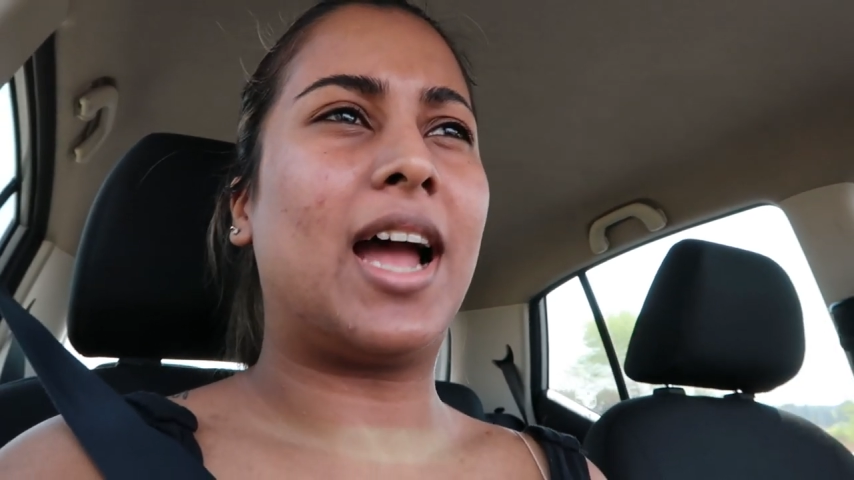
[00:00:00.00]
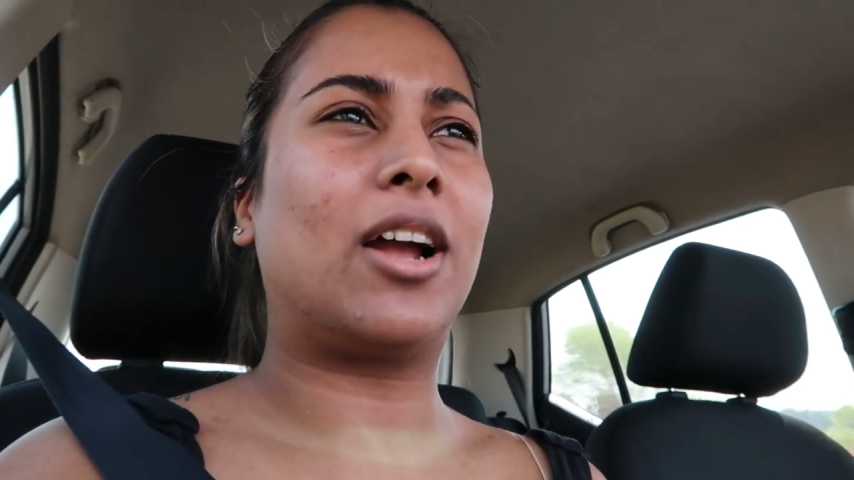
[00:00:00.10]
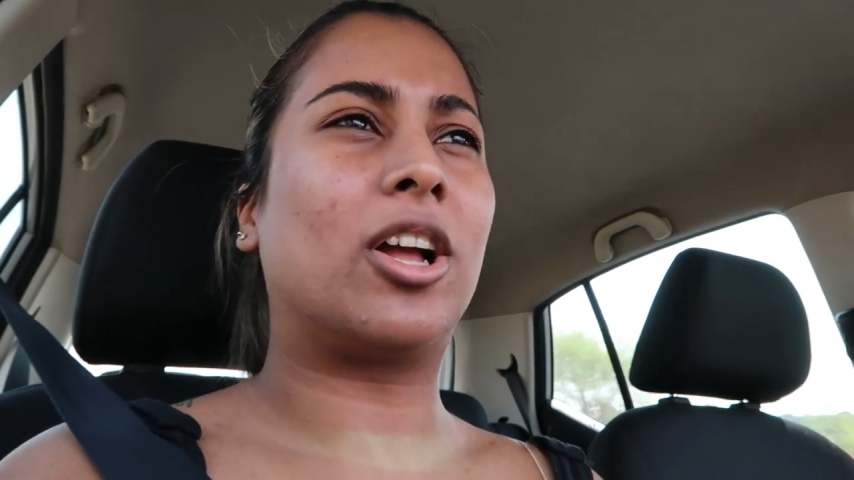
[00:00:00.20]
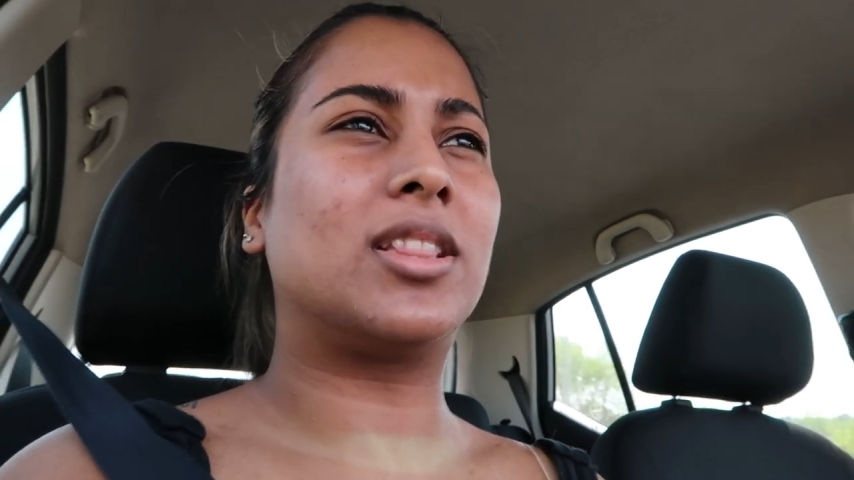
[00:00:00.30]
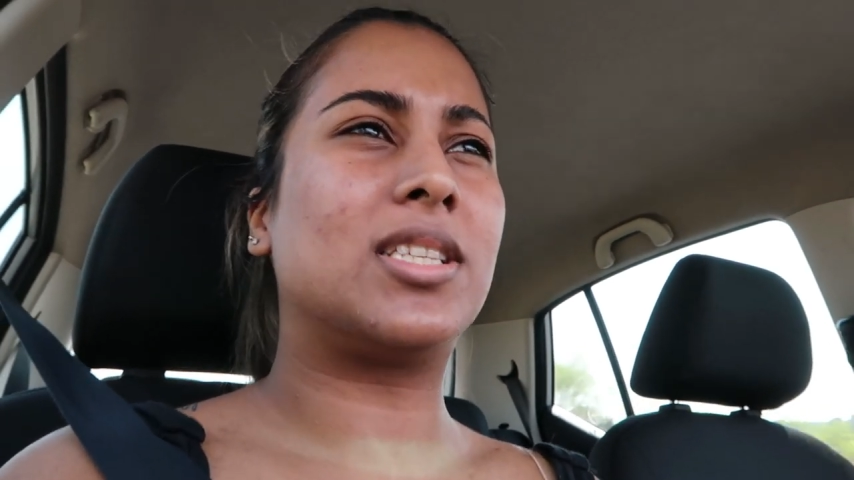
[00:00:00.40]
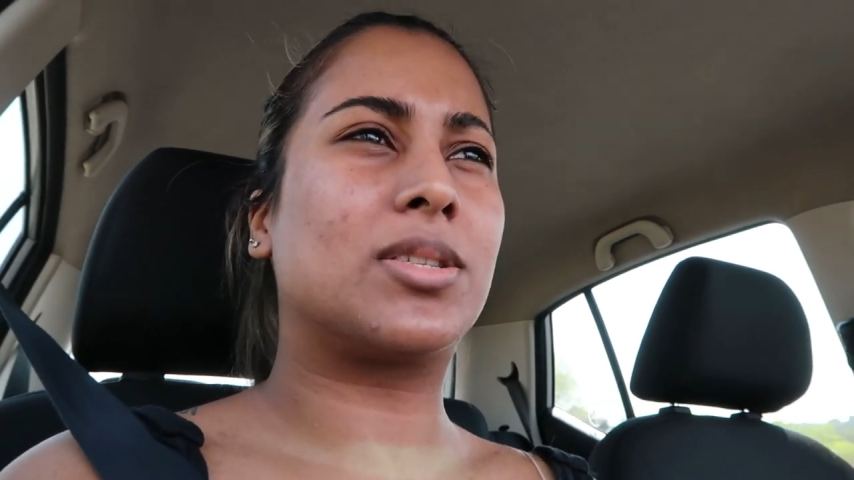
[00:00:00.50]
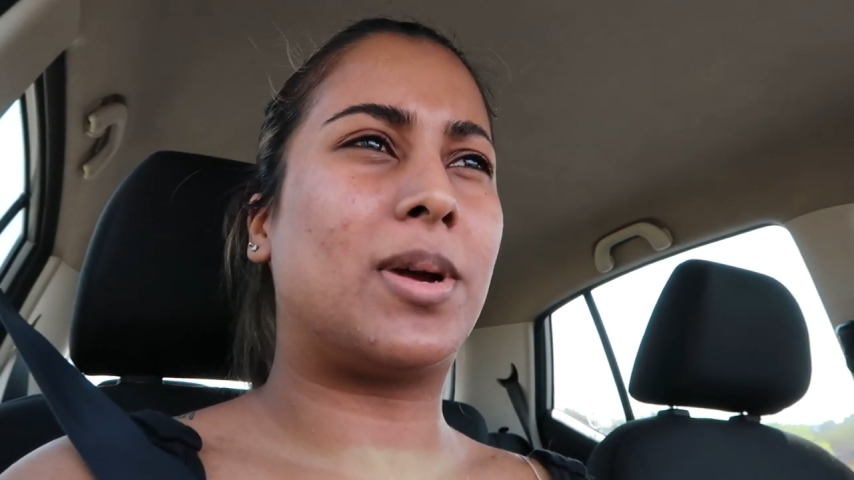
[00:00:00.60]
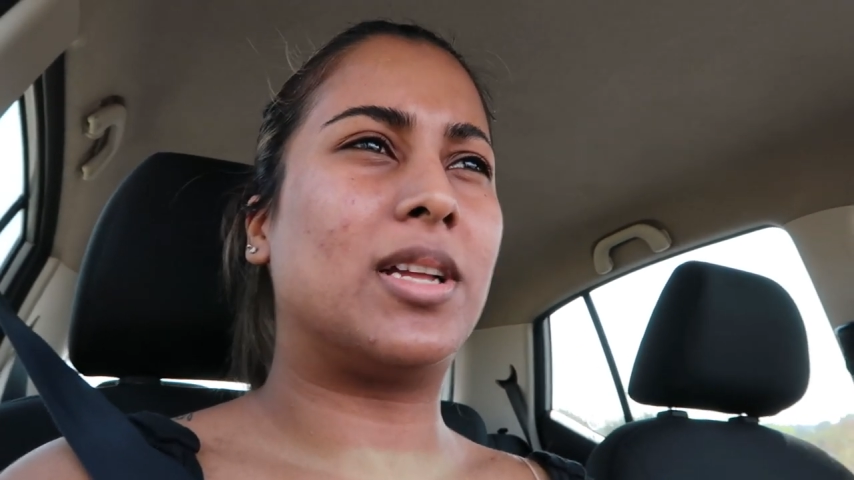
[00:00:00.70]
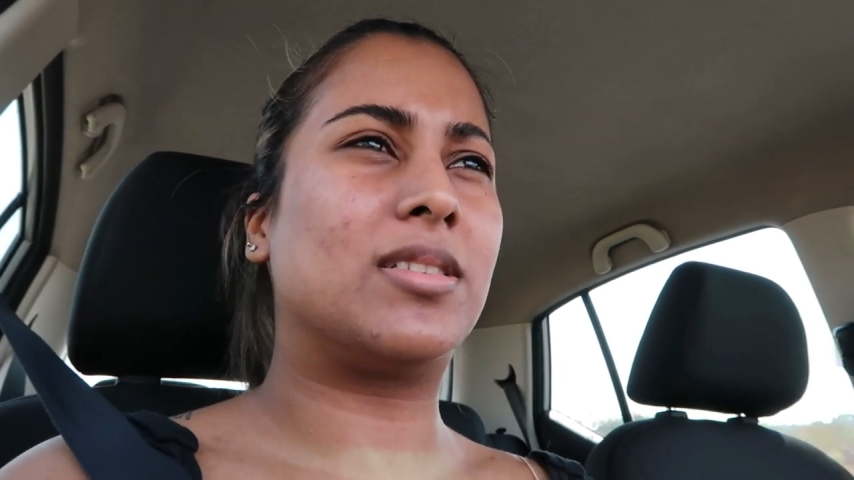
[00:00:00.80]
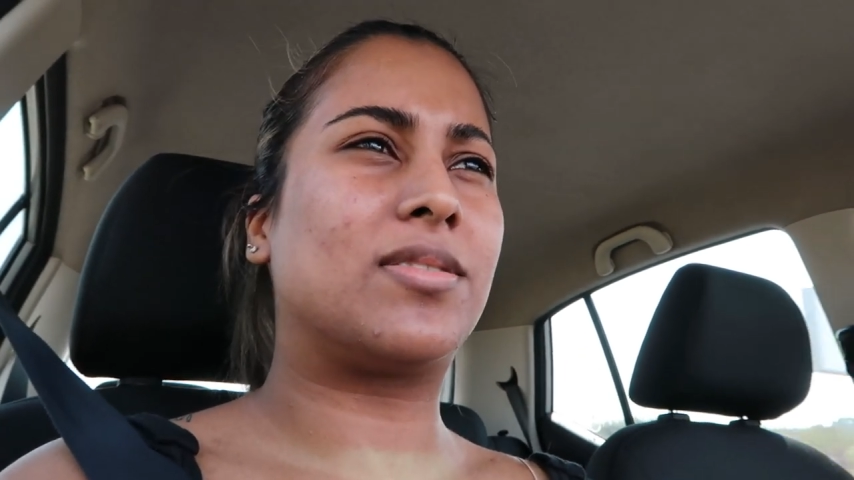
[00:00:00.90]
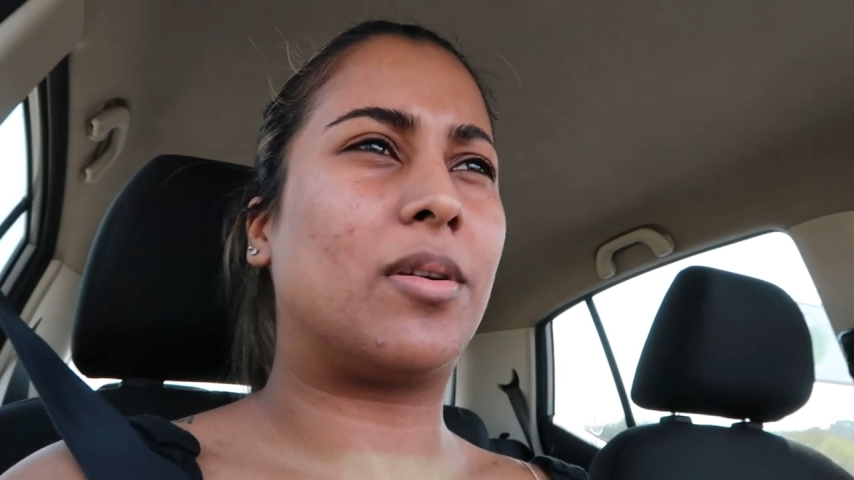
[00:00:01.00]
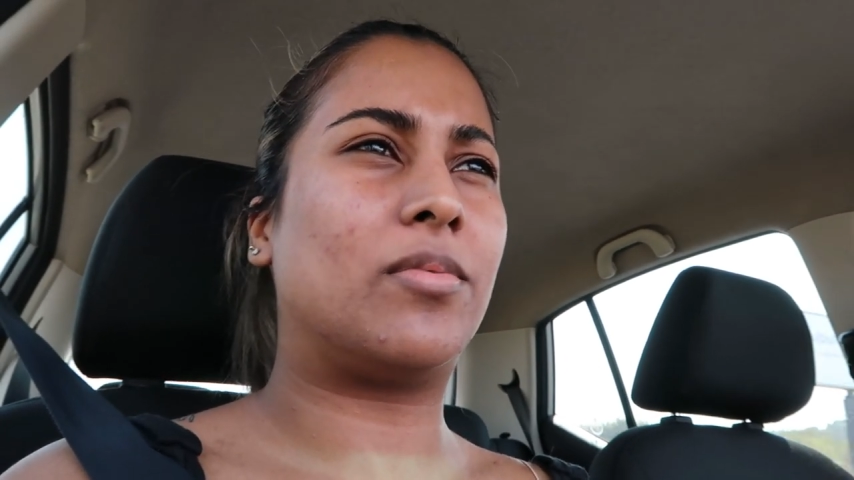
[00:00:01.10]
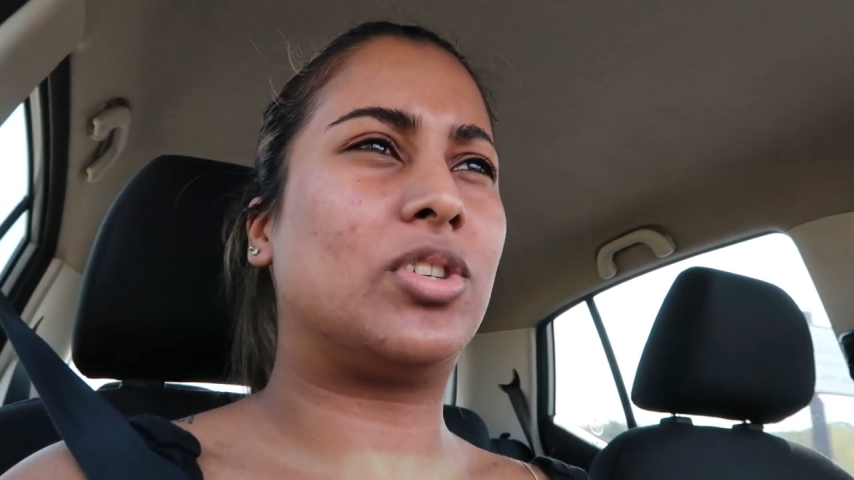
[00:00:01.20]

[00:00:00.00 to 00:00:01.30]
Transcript: I got these ones from